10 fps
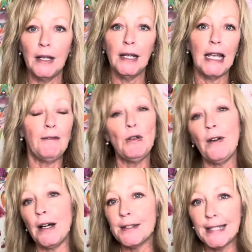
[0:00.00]
If you
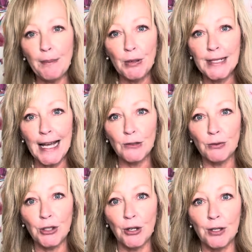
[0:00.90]
filed separate tax
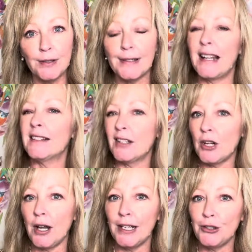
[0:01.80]
returns, then it's a
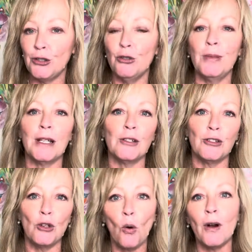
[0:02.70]
non-issue because
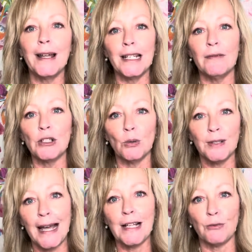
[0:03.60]
your individual
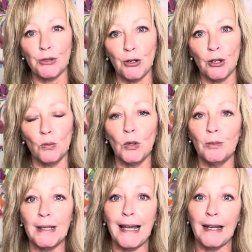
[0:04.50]
tax return will be
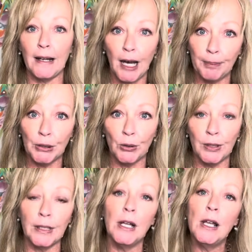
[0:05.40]
getting
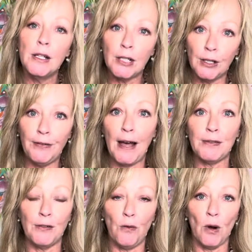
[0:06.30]
uploaded to the
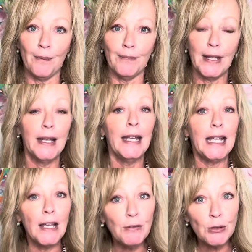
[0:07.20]
FAFSA form.
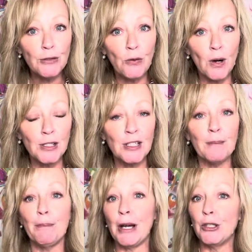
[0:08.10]
If you're divorced
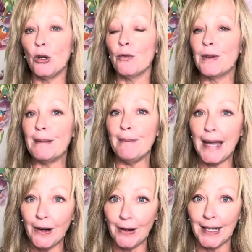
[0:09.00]
but you're
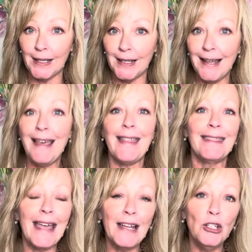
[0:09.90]
remarried,
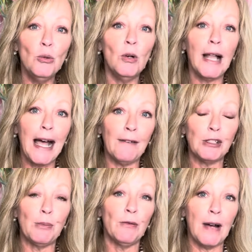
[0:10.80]
then you will have to
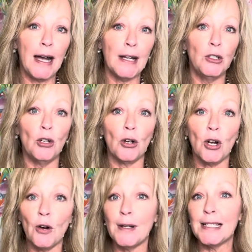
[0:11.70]
provide your
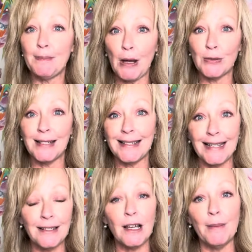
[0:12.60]
current spouse's
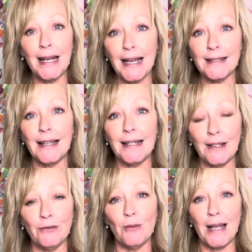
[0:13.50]
income and asset
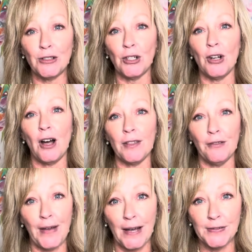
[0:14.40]
information on the
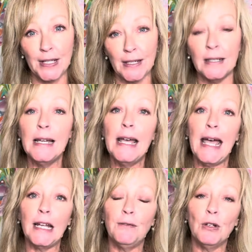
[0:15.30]
FAFSA.
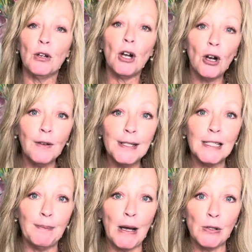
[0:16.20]
And if your current
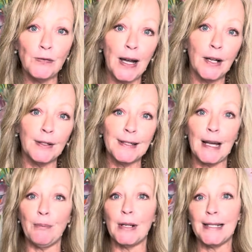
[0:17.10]
spouse filed a
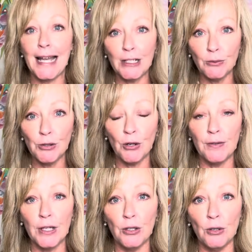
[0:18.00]
separate tax return
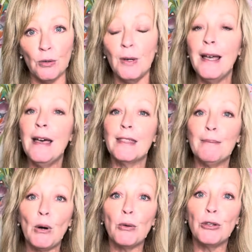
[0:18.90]
than you, then
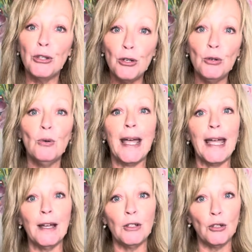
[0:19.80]
both you
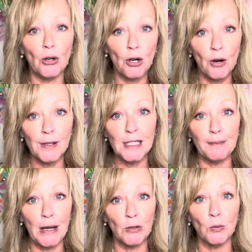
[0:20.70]
and your current
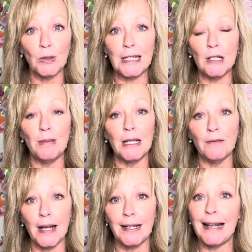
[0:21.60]
spouse will need to be
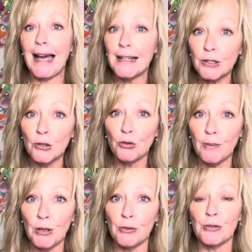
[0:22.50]
invited as
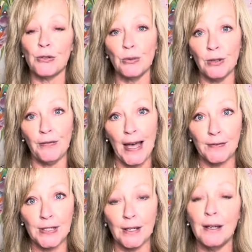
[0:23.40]
contributors to the
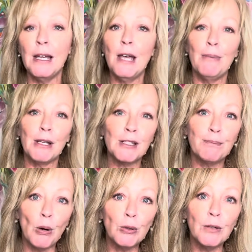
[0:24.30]
FAFSA because
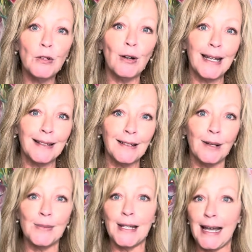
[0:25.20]
both of your
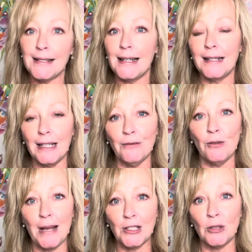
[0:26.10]
incomes and asset
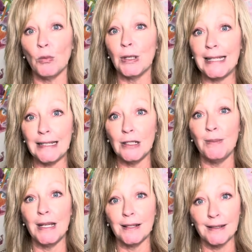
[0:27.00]
information will need to
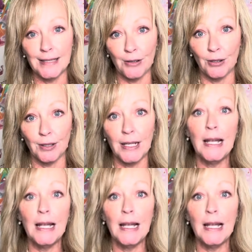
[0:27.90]
be considered.